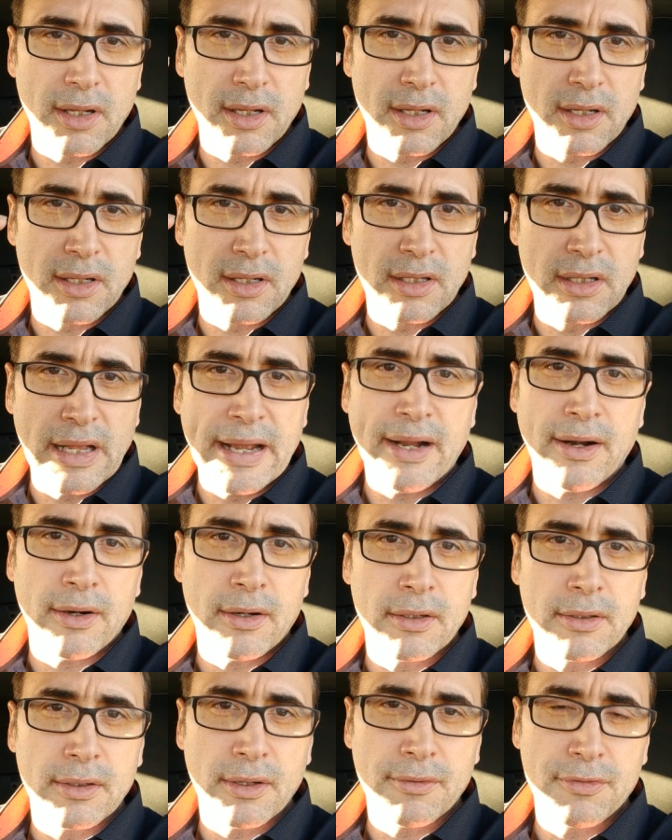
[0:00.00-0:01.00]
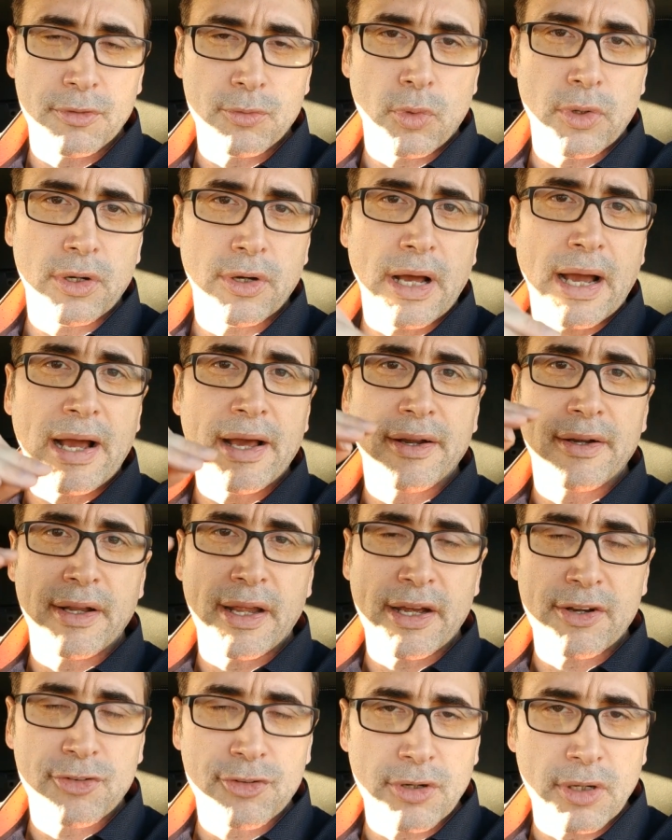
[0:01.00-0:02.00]
layer, if you will, add an
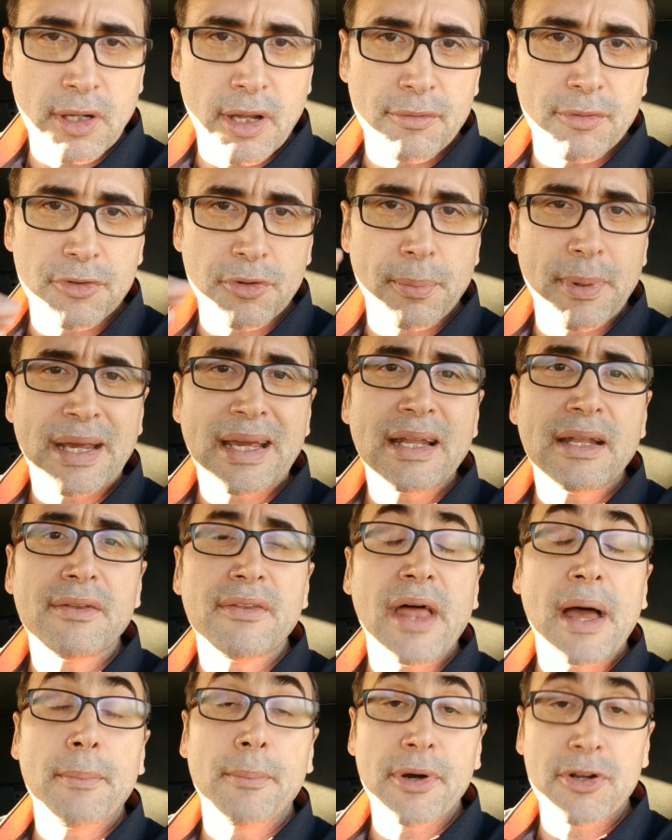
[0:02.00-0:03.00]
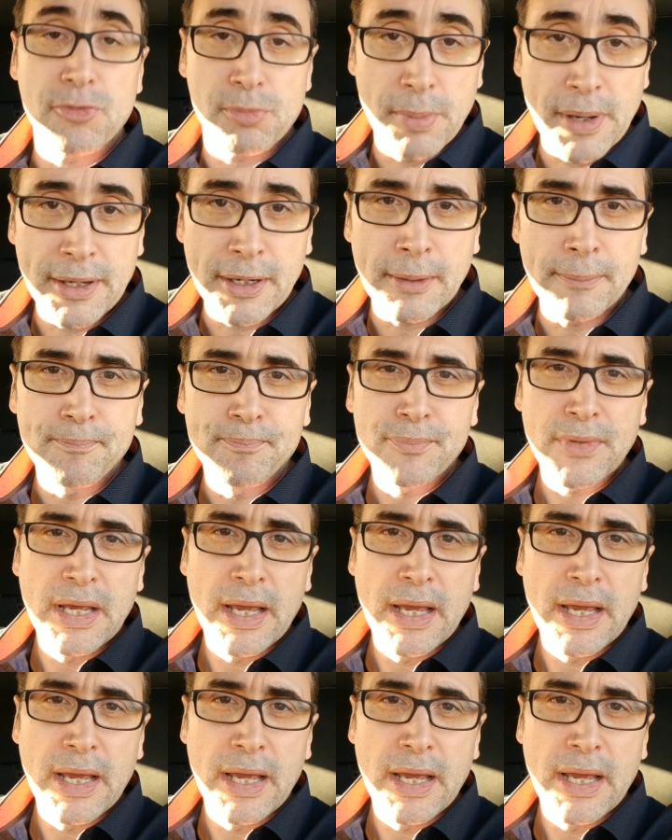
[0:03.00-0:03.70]
extra level to make it that much better.